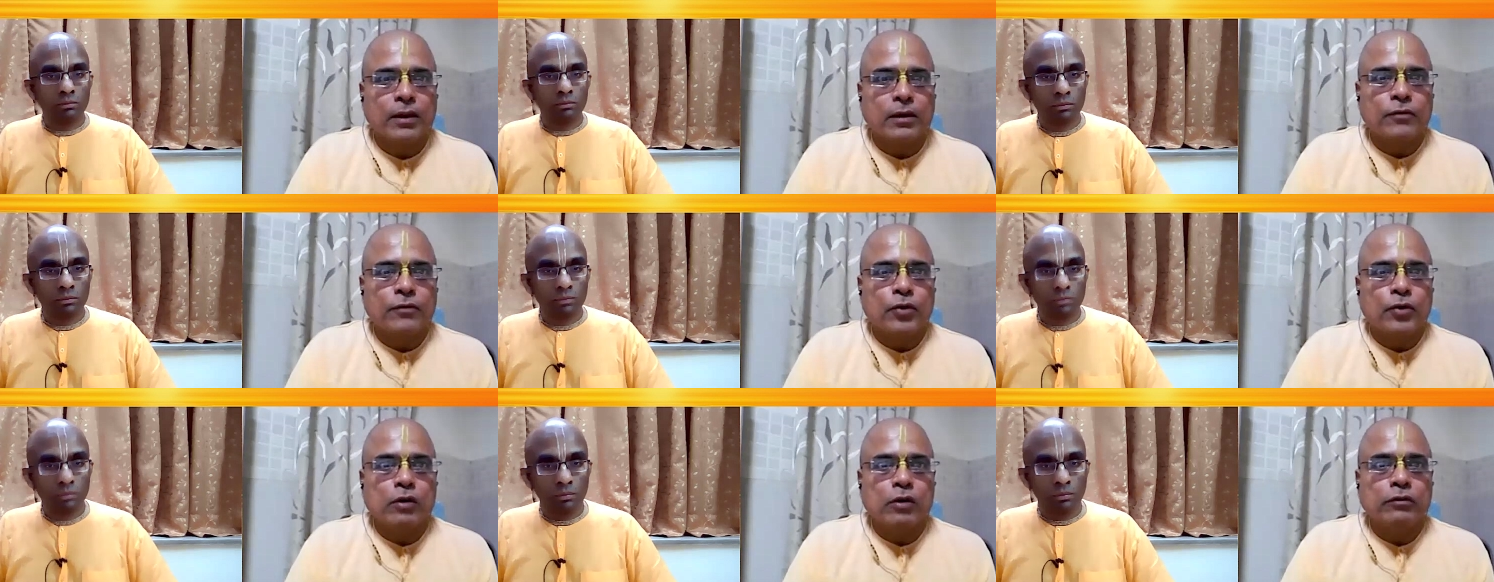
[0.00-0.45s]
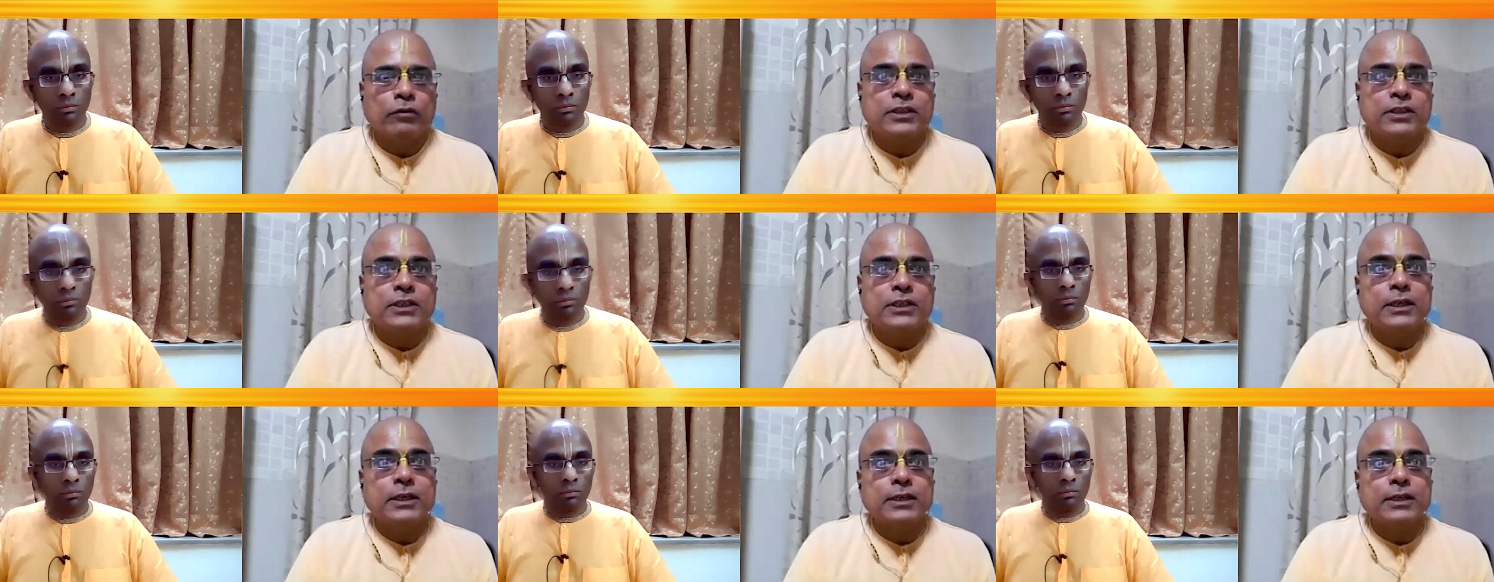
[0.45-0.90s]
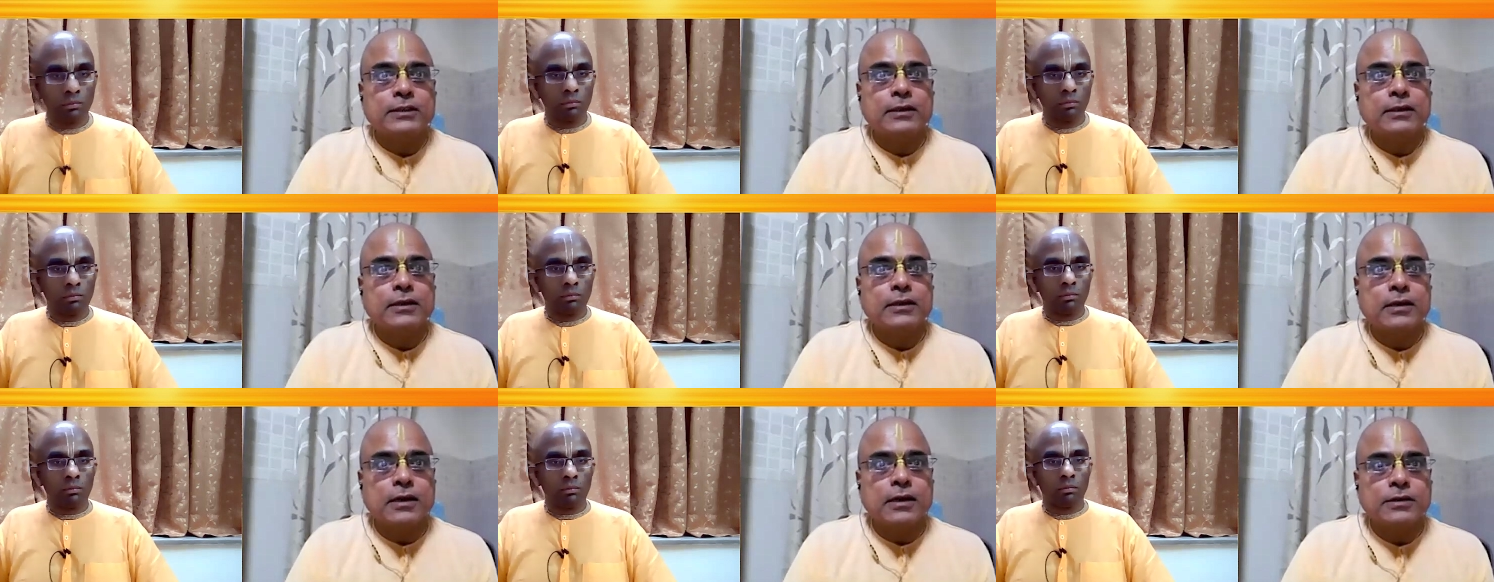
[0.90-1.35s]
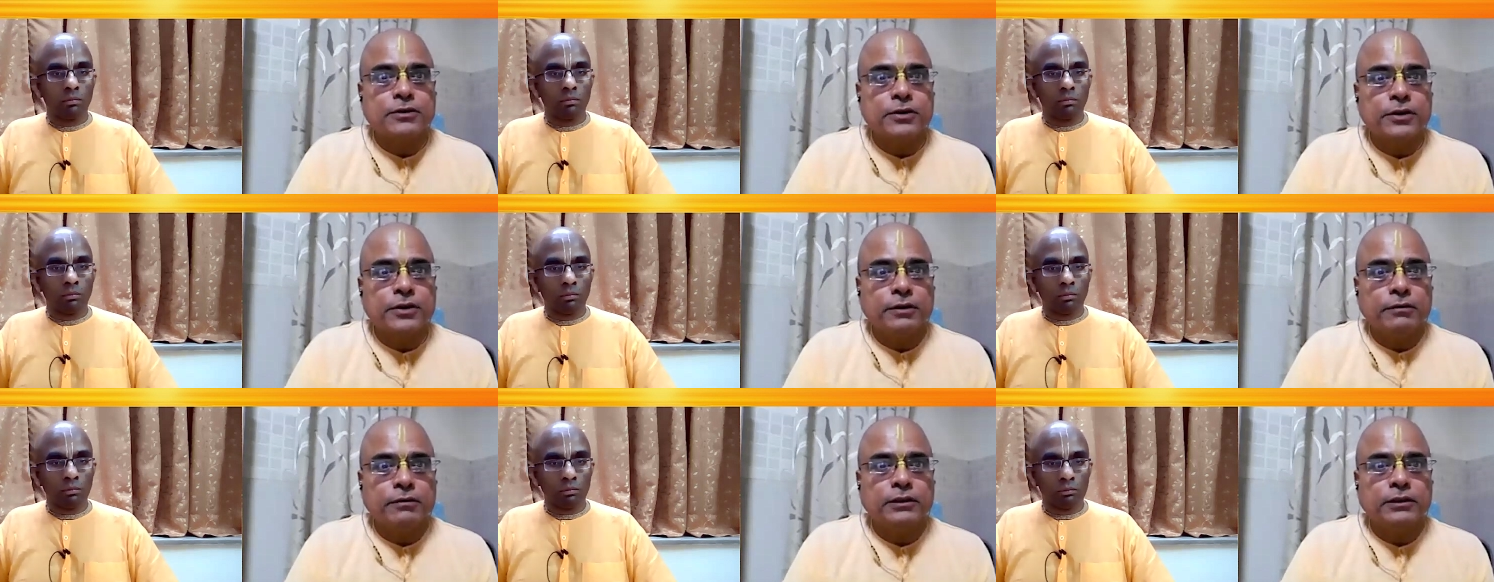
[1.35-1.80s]
Speaker 1: if you have visited a certain
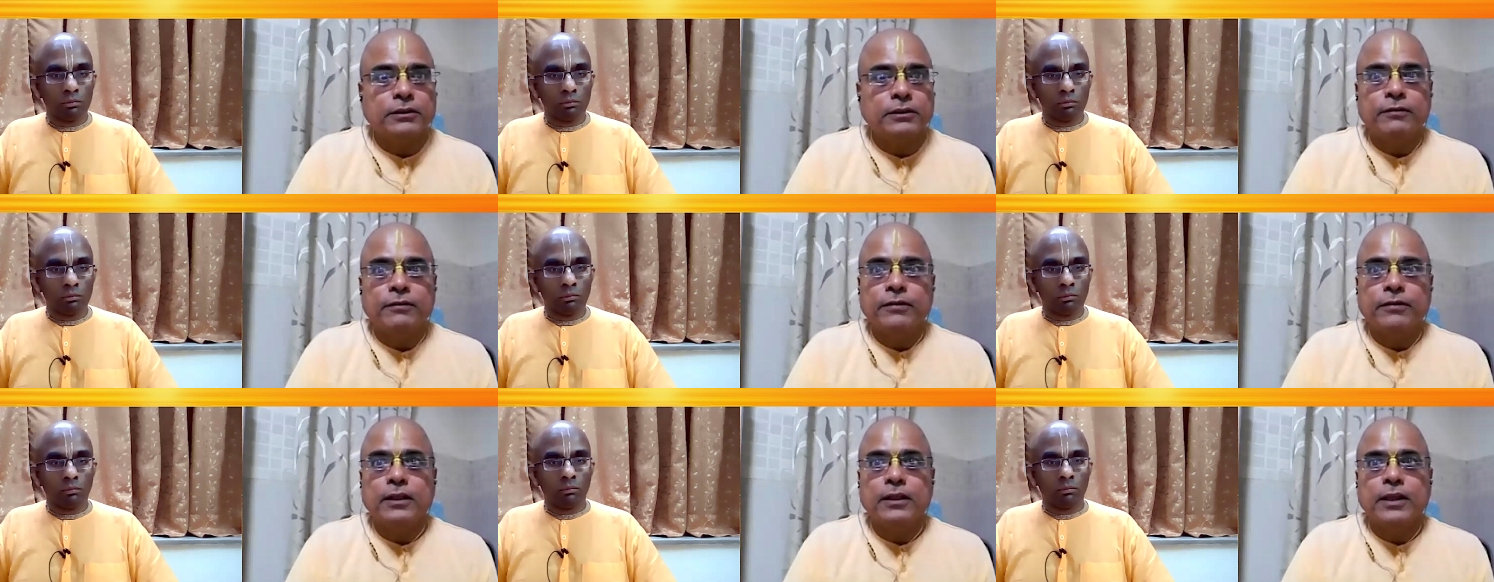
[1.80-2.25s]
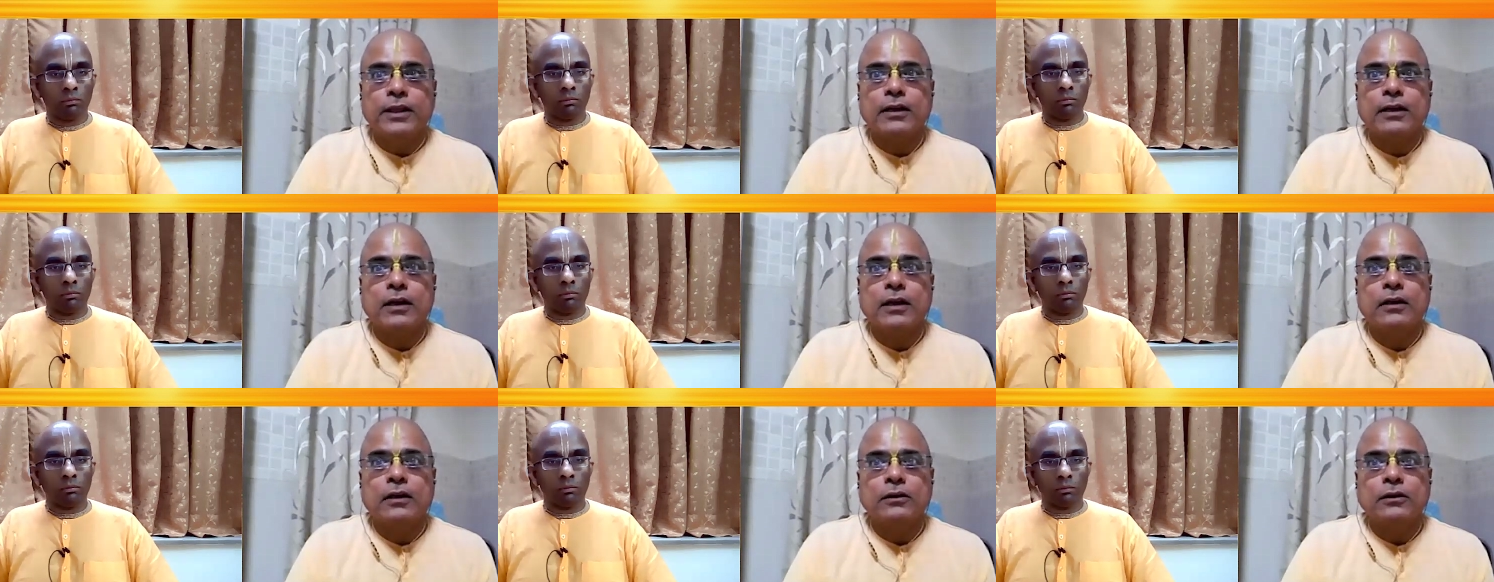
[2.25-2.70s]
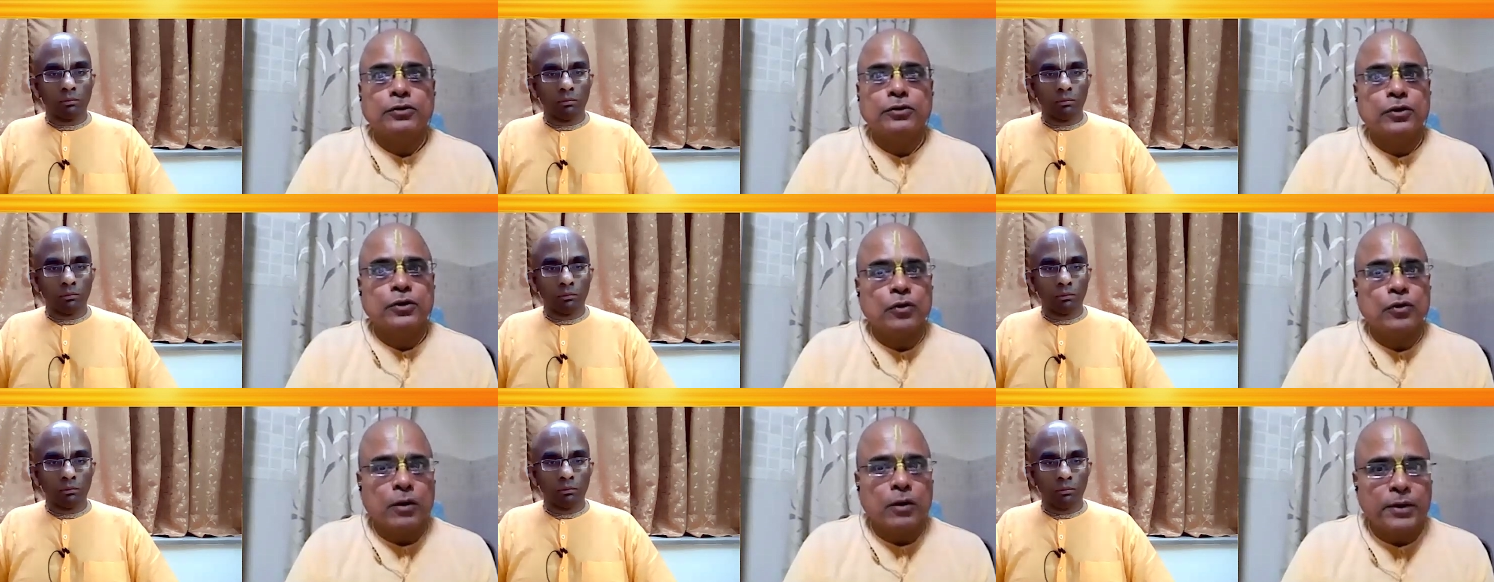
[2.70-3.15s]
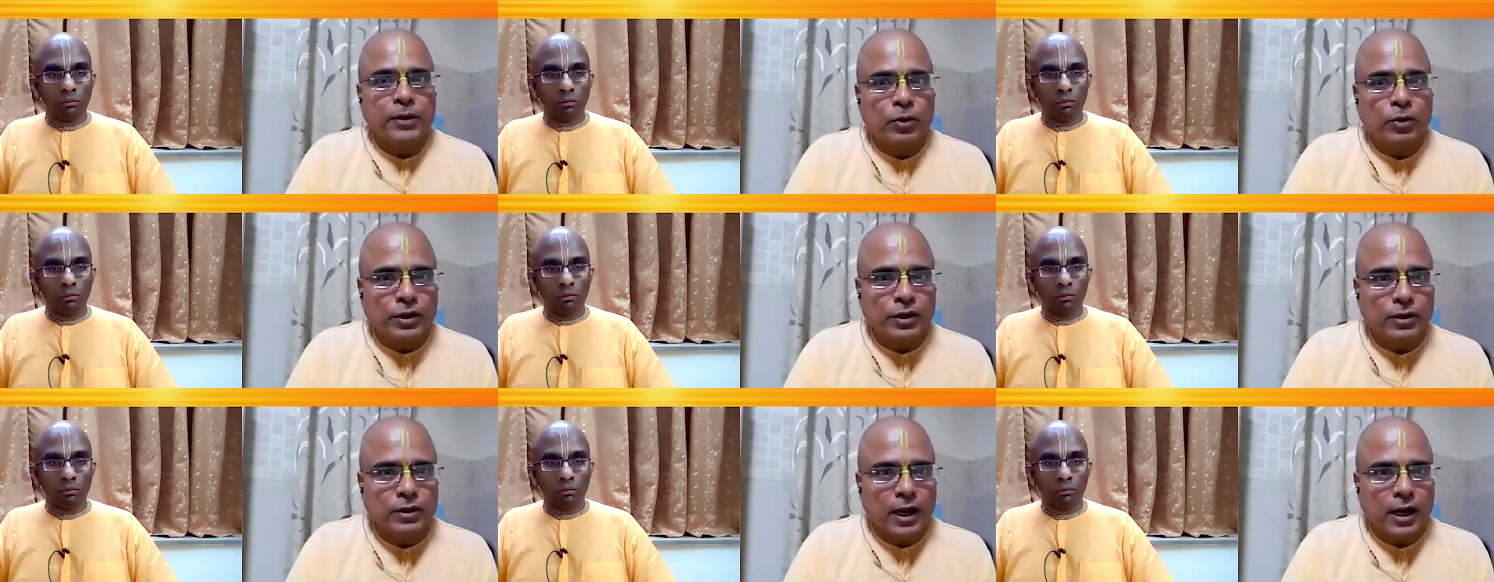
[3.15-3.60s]
country, which they feel that you should not be
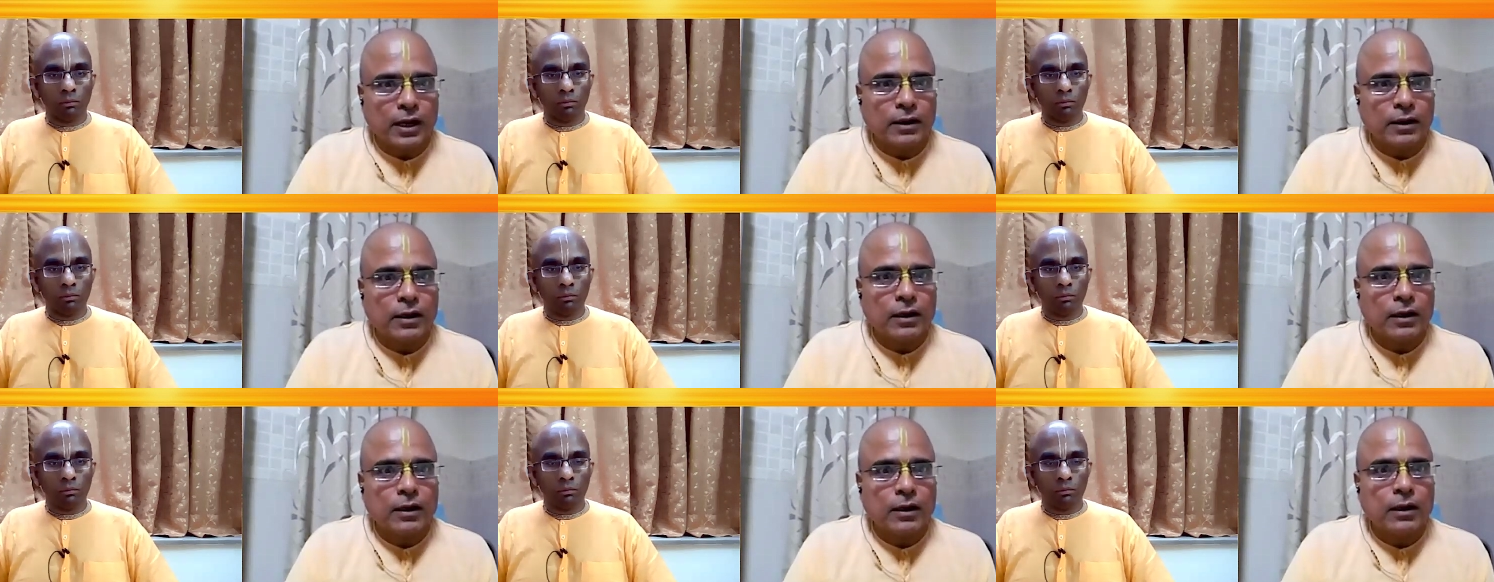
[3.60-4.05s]
doing that,